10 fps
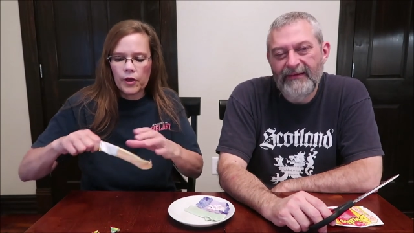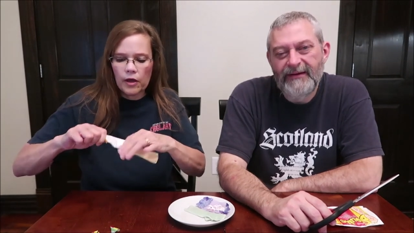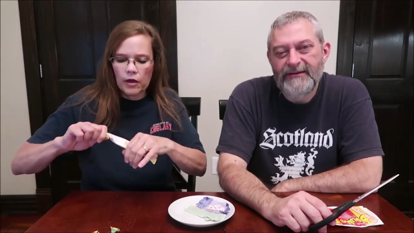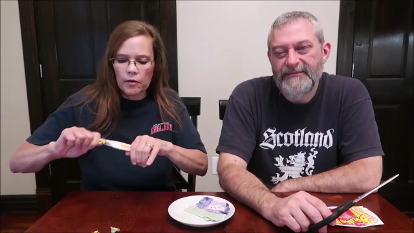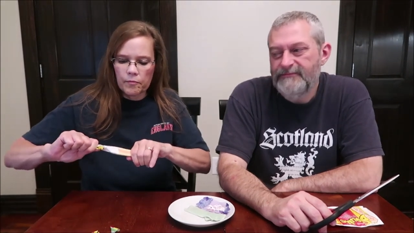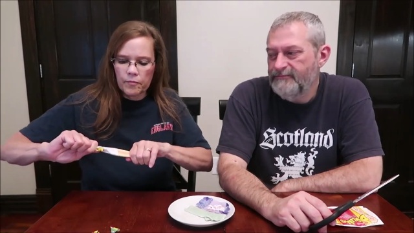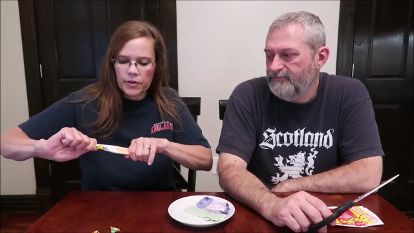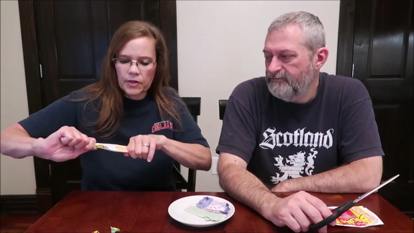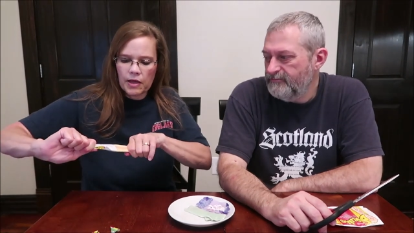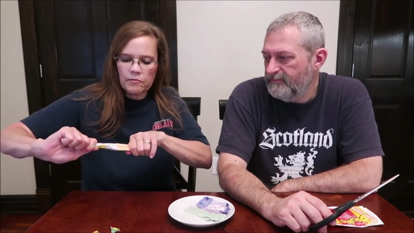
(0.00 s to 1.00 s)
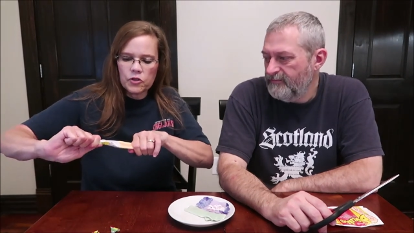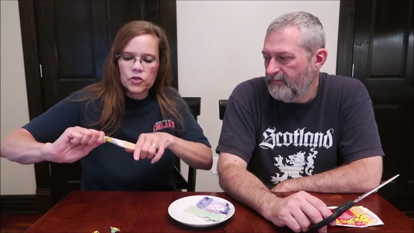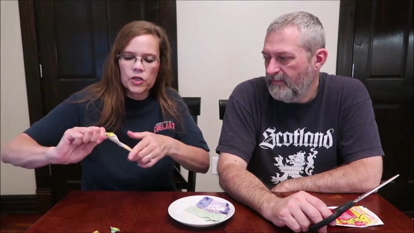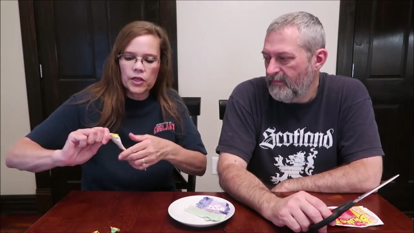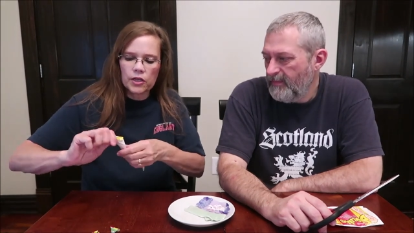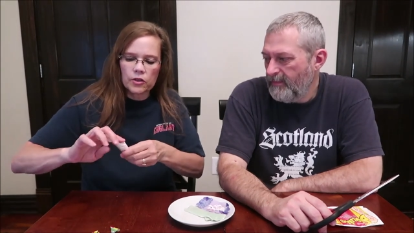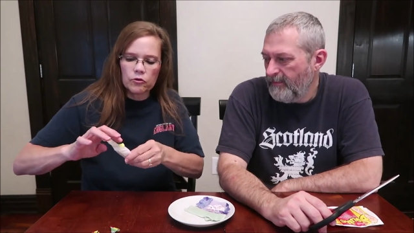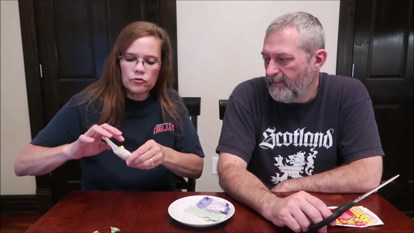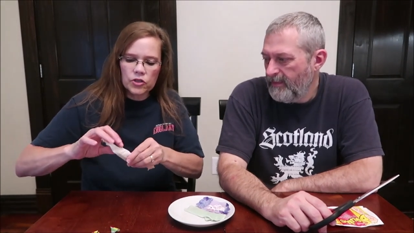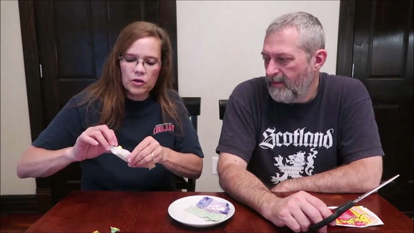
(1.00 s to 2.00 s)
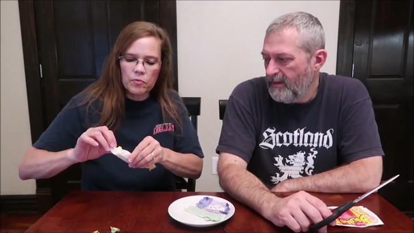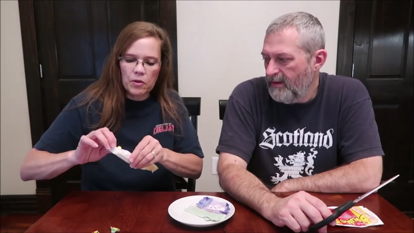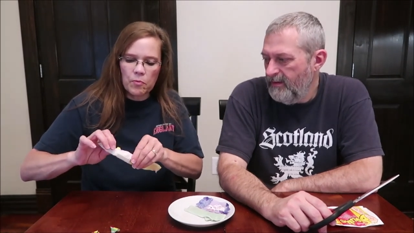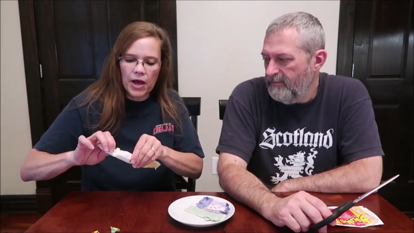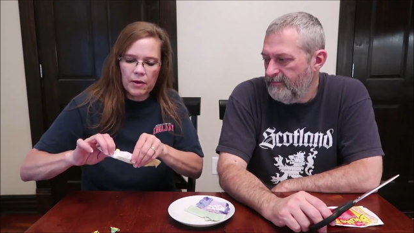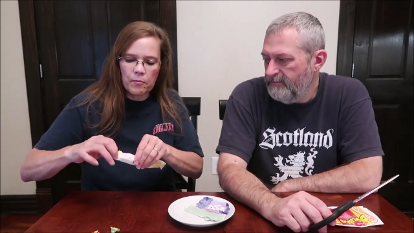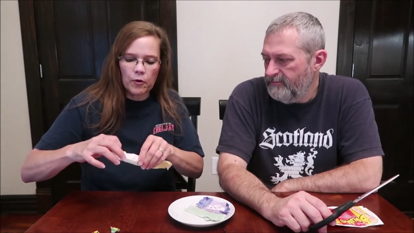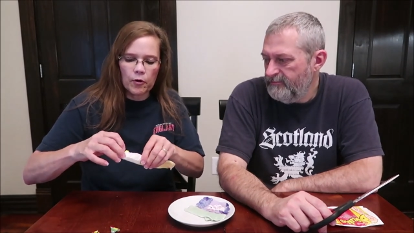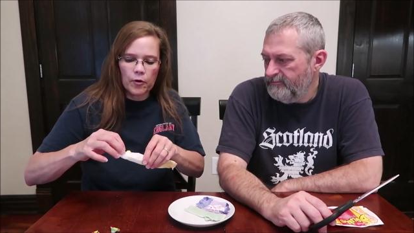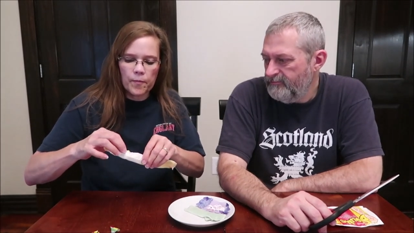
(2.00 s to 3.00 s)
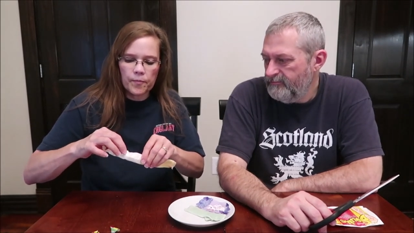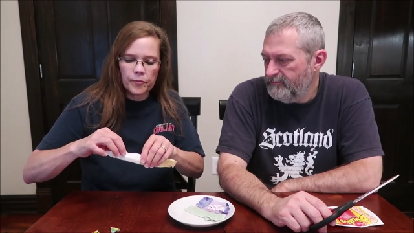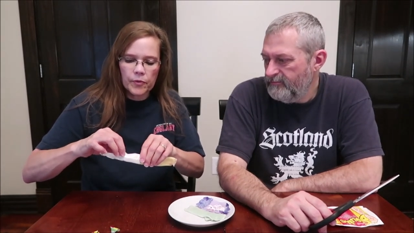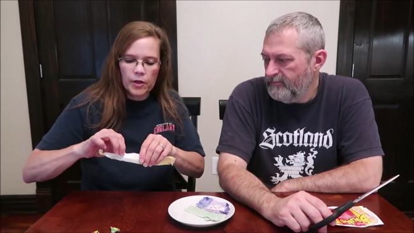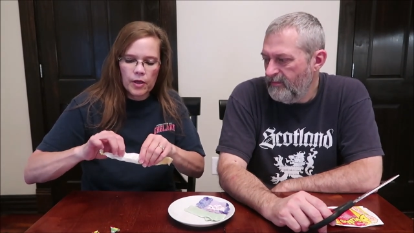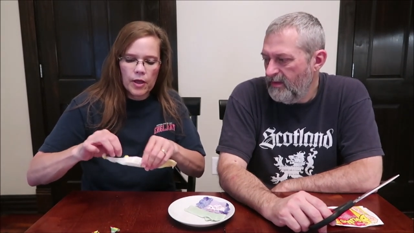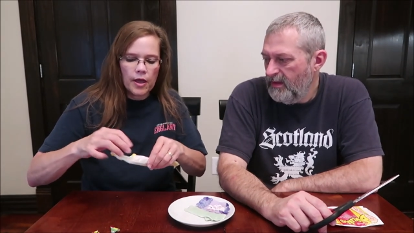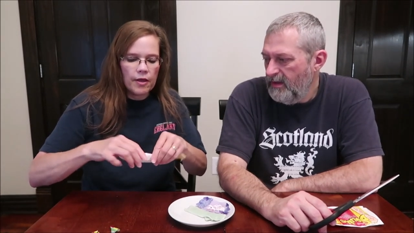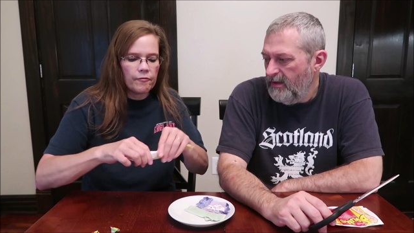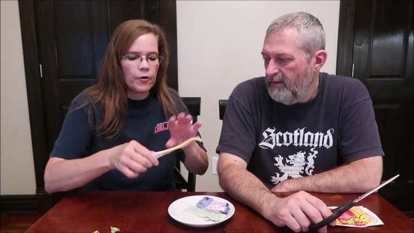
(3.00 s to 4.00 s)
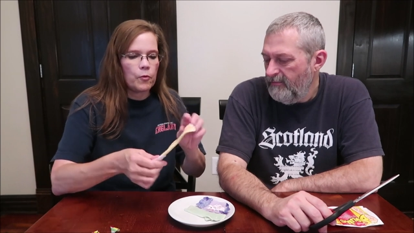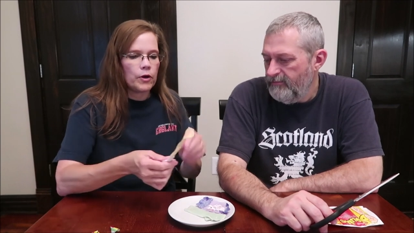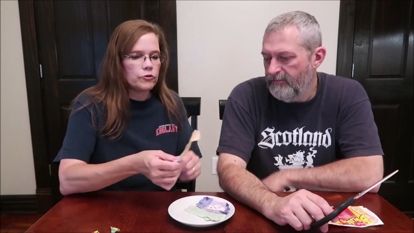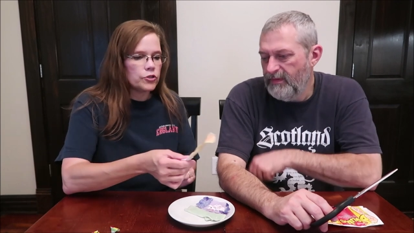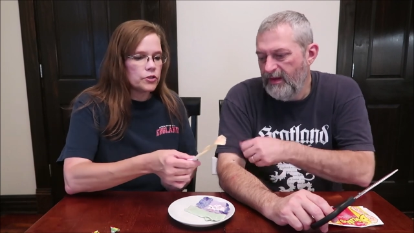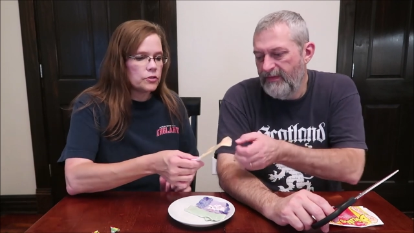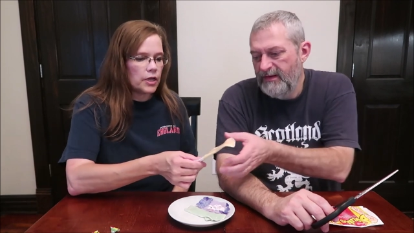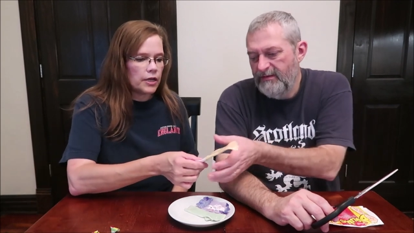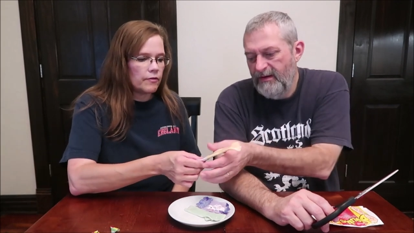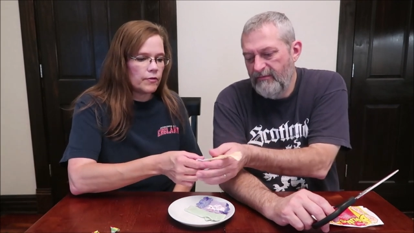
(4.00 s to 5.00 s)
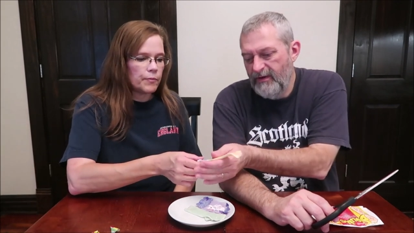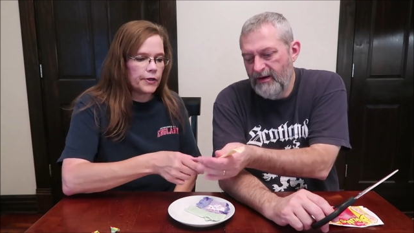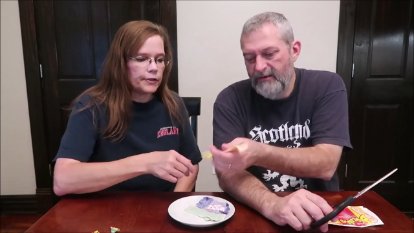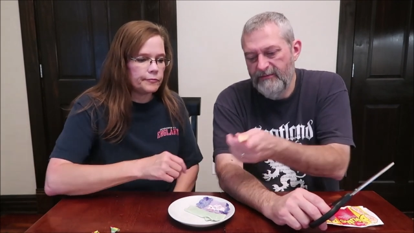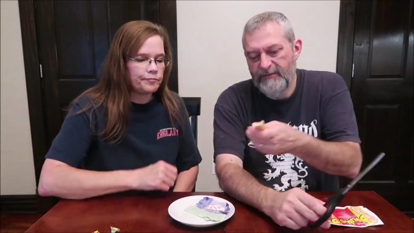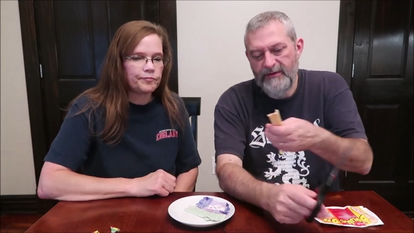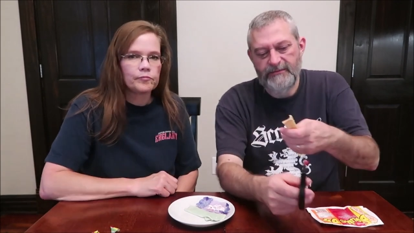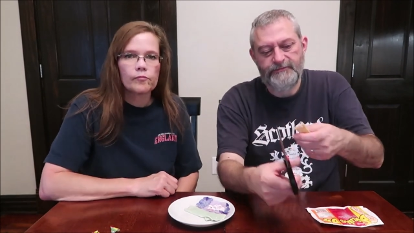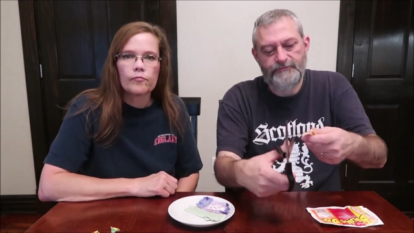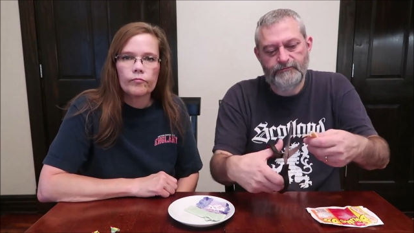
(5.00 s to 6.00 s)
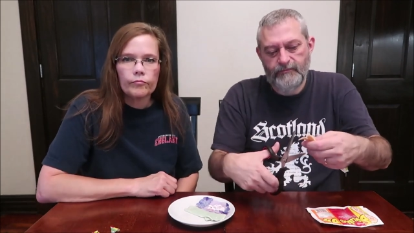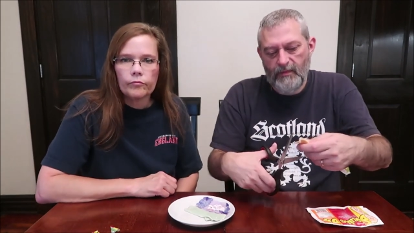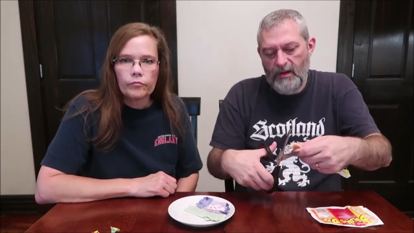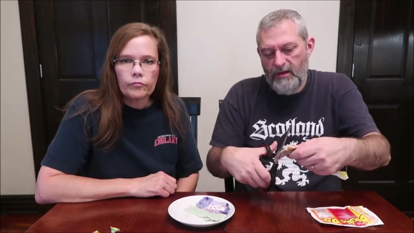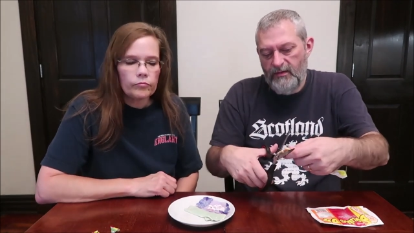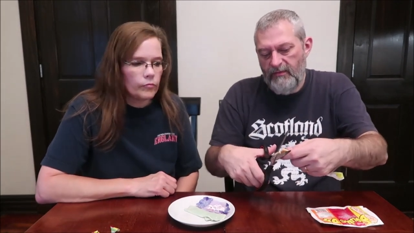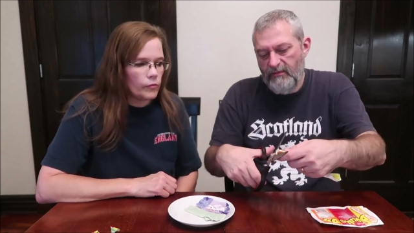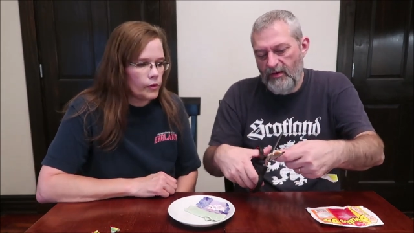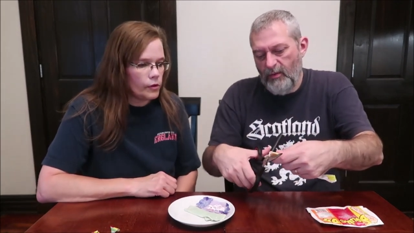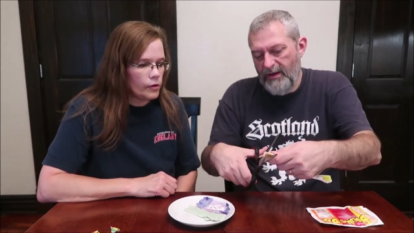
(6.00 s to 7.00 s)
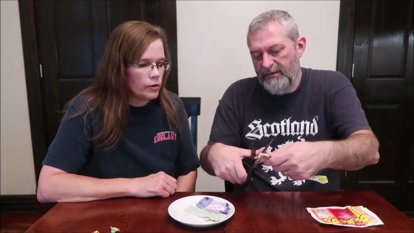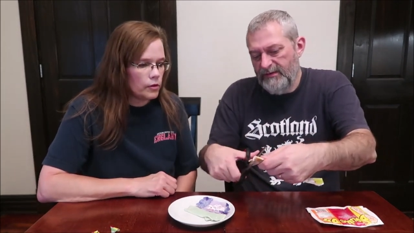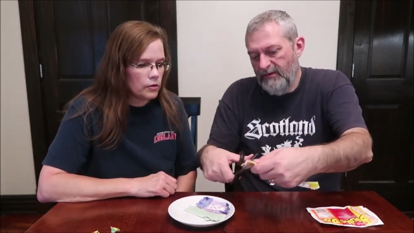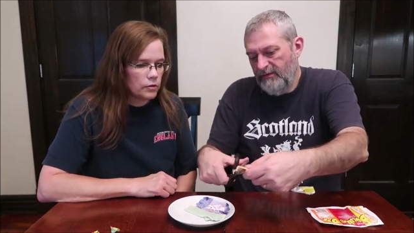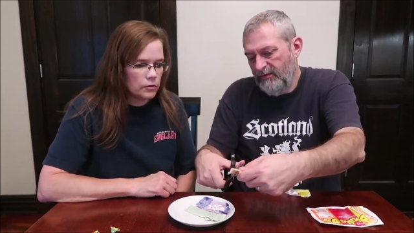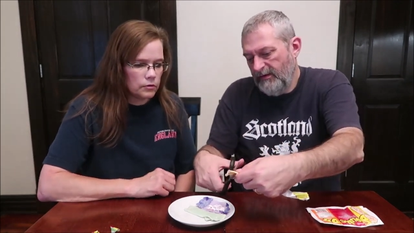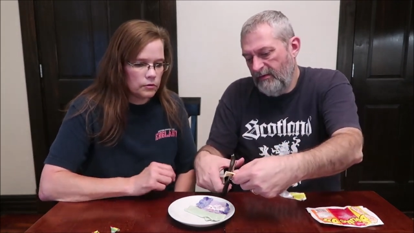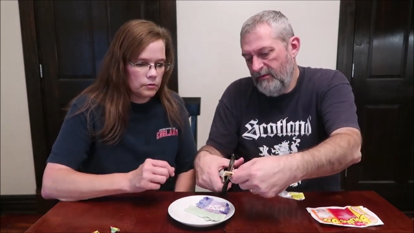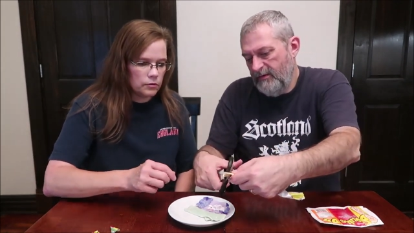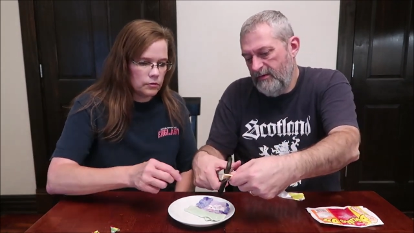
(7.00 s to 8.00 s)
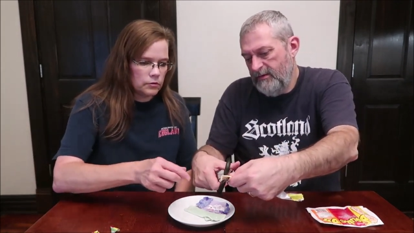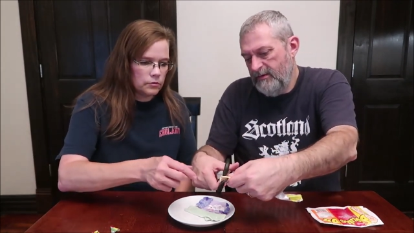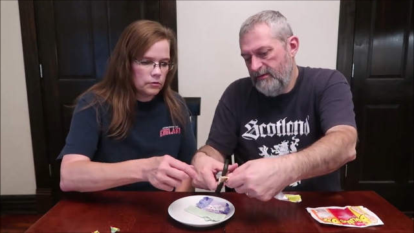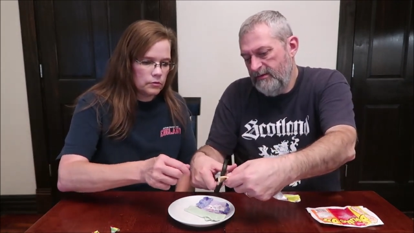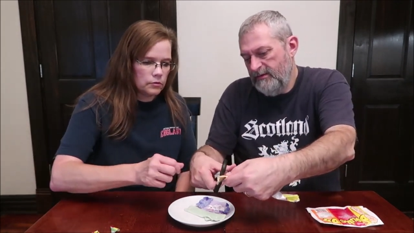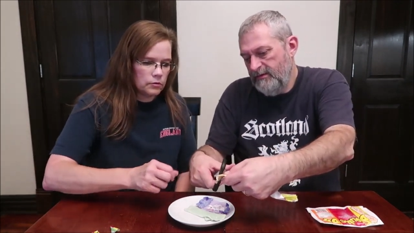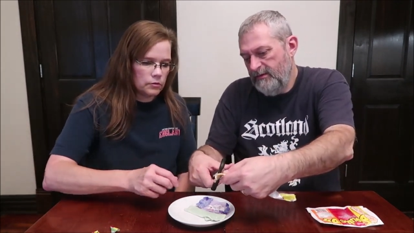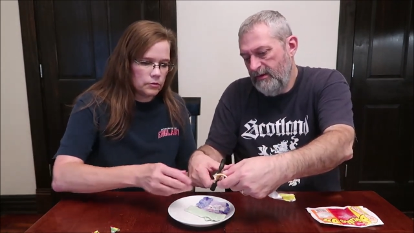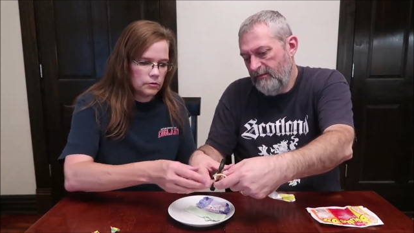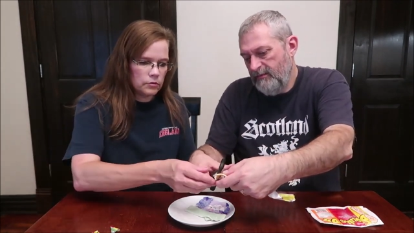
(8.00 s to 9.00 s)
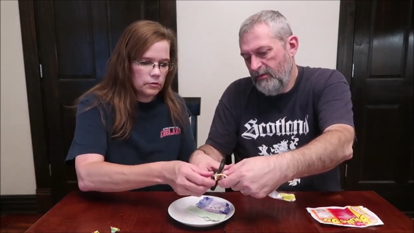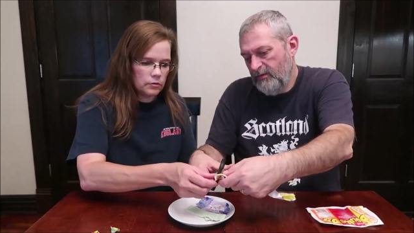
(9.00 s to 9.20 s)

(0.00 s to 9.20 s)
Speaker 1: Yeah, but I'm just thinking there's going to be paper everywhere. Just yeah, they do have a lot of,
Speaker 2: uh, do have a lot of waste. Don't use that one.